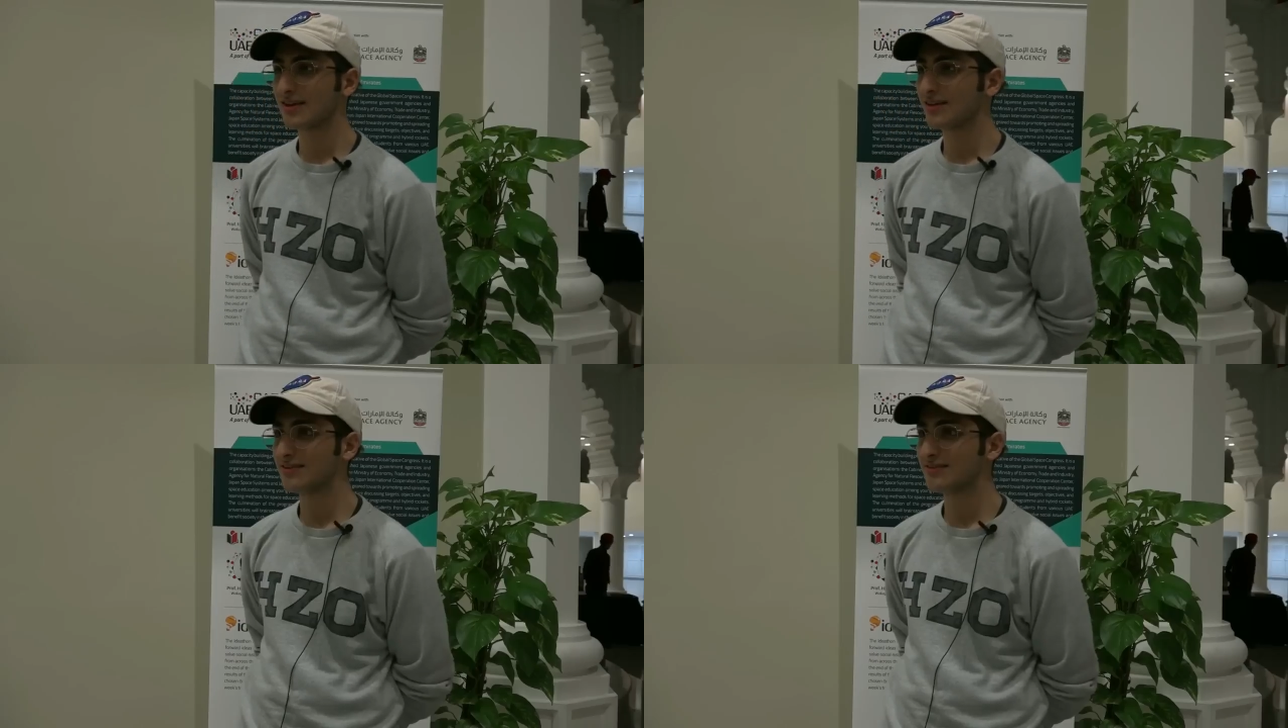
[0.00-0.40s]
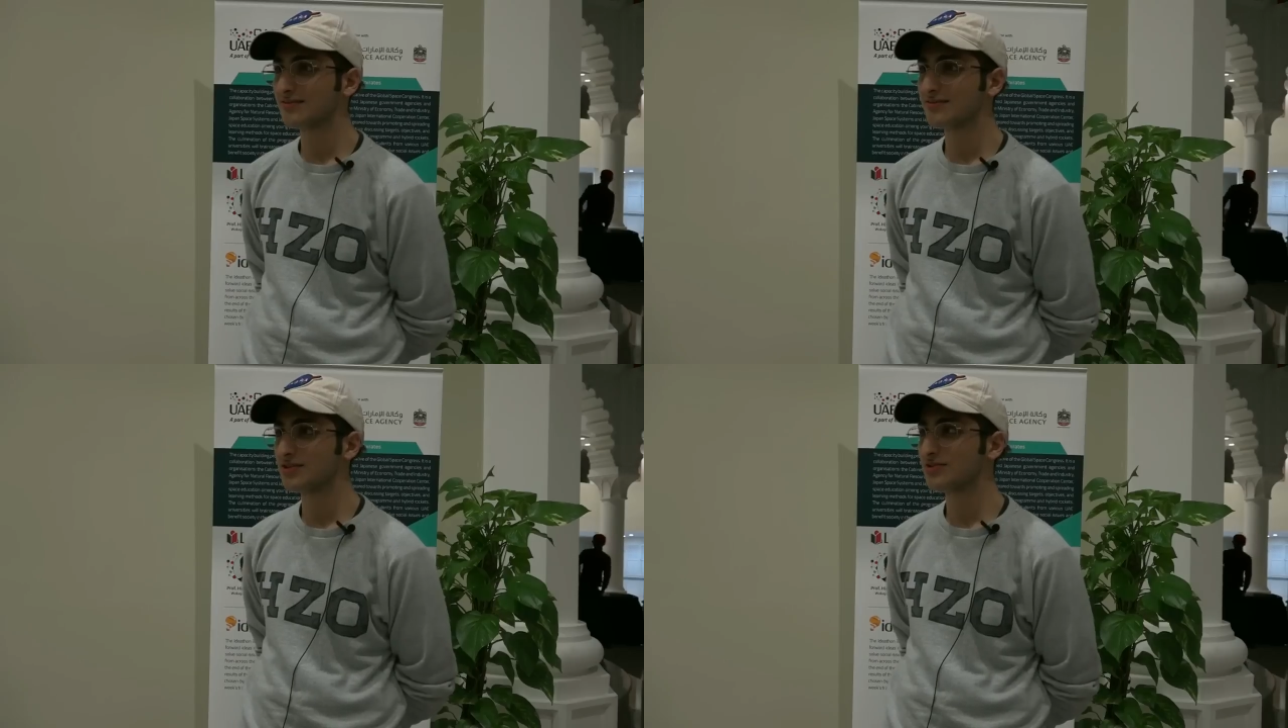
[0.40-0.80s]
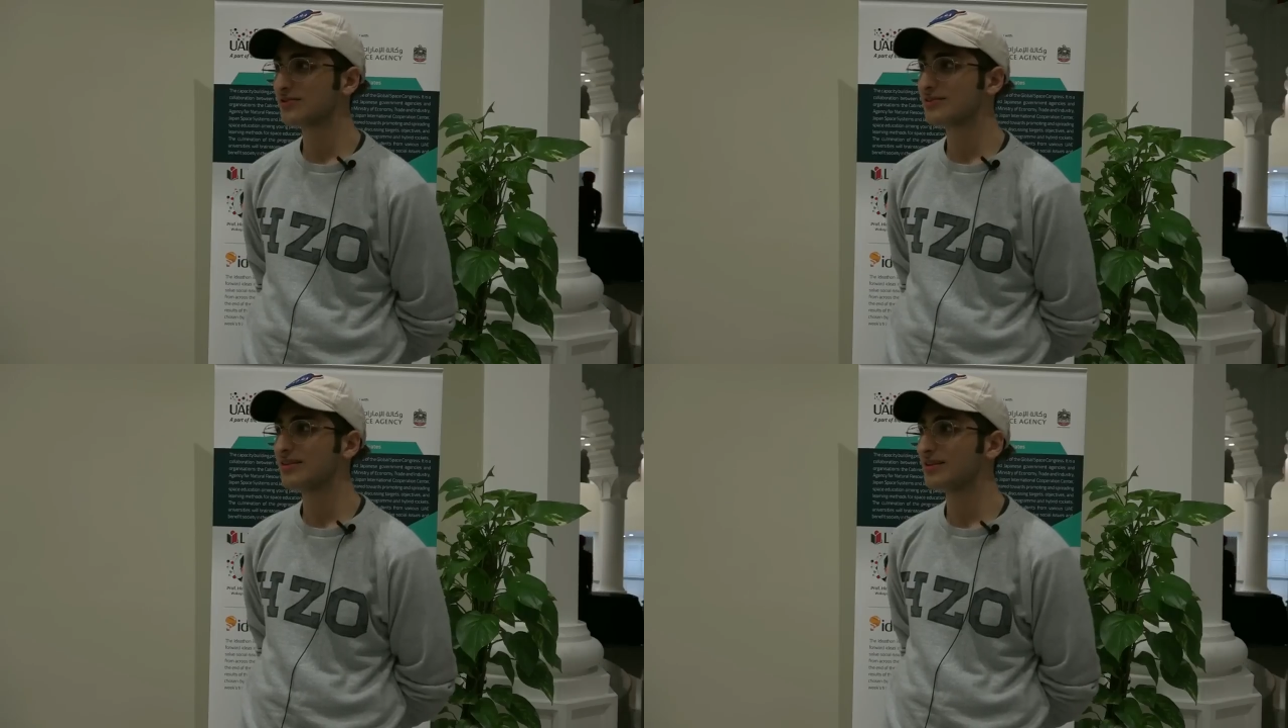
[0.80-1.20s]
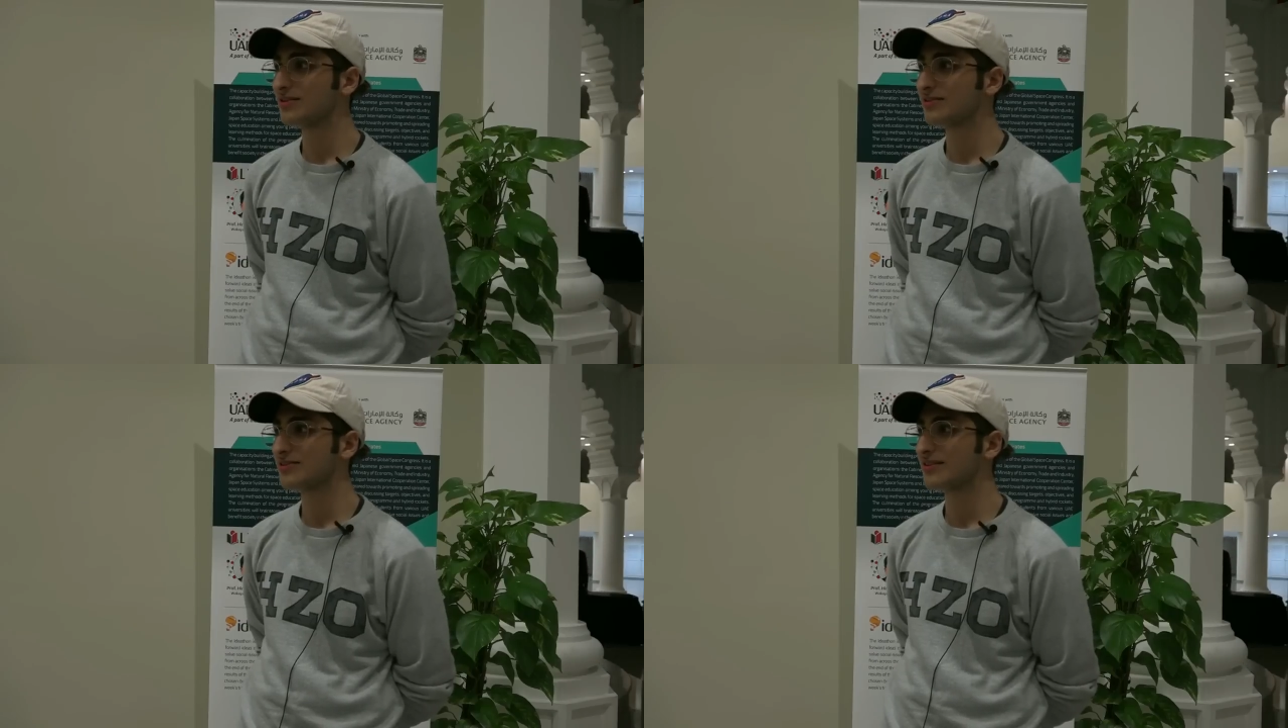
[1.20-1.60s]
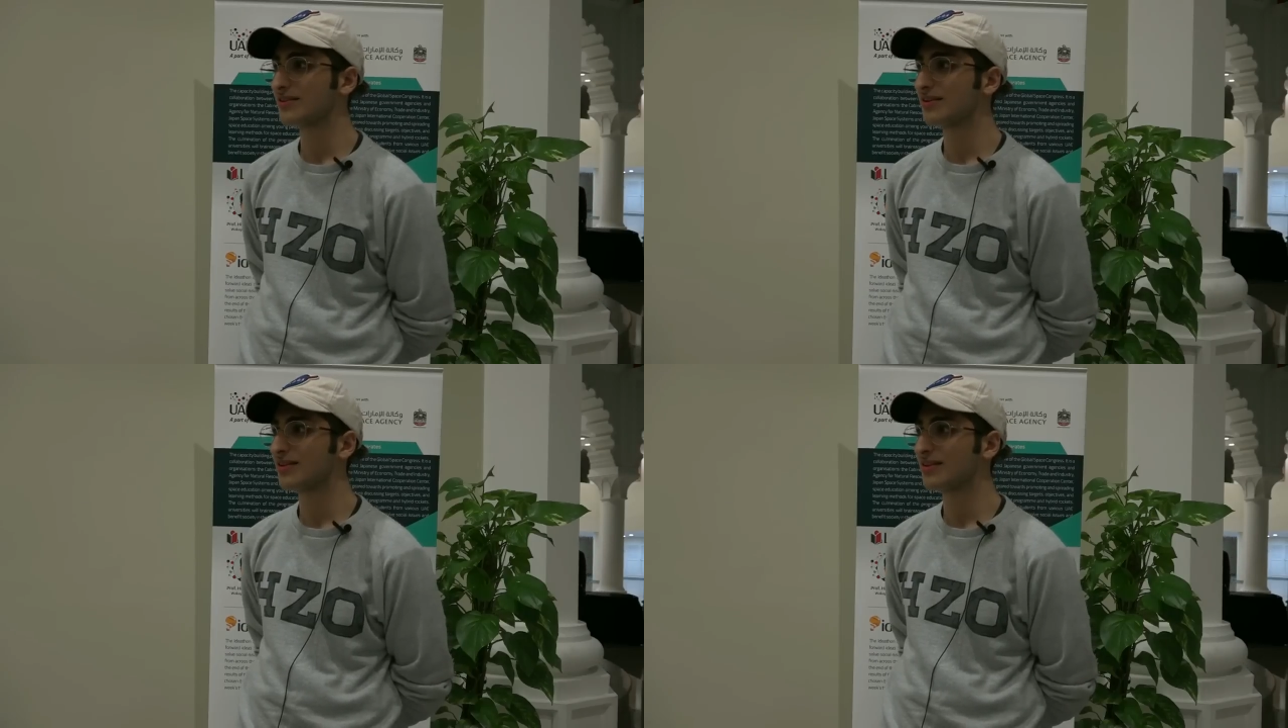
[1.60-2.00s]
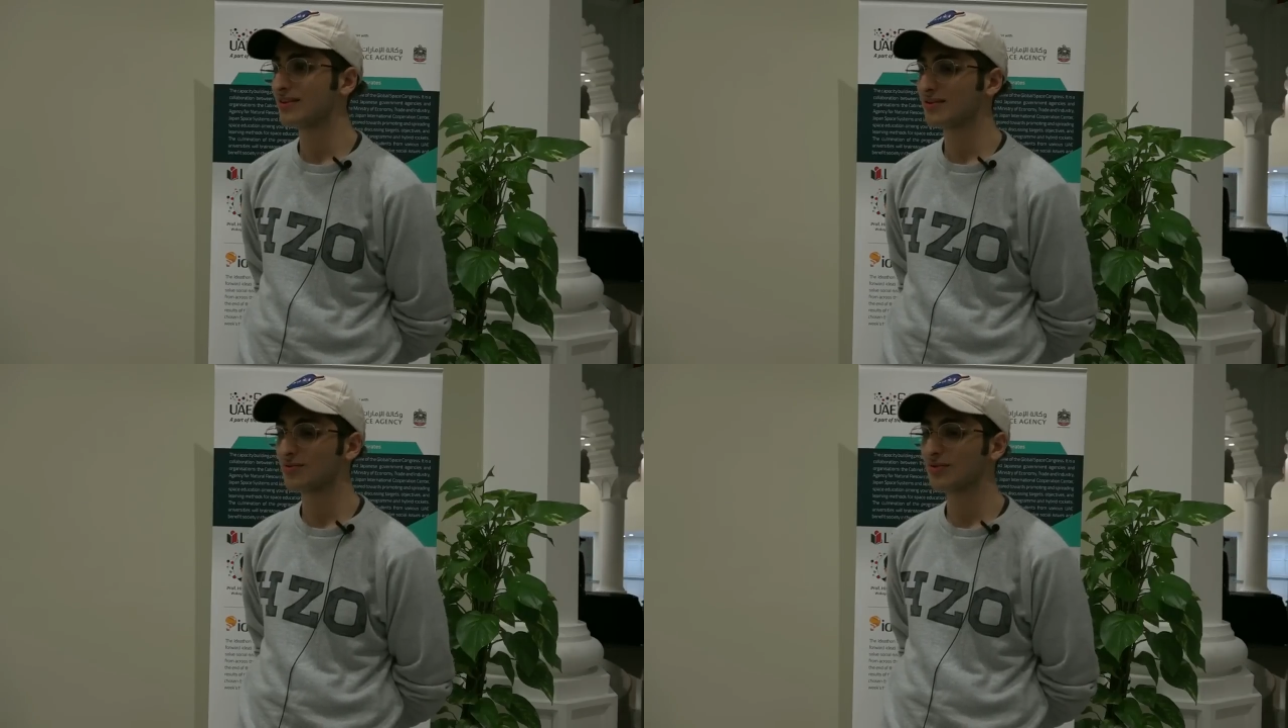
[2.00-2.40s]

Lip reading: and you'll see the